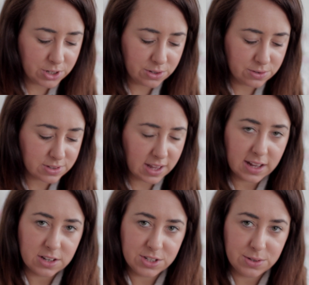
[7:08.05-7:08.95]
use
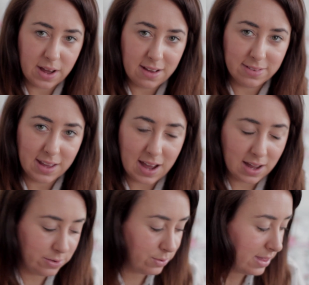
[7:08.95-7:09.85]
like too heavy a
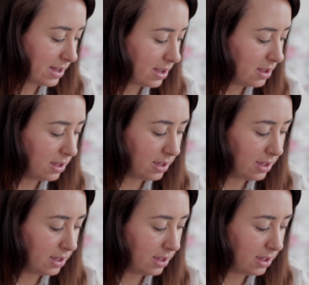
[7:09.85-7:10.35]
hand with it,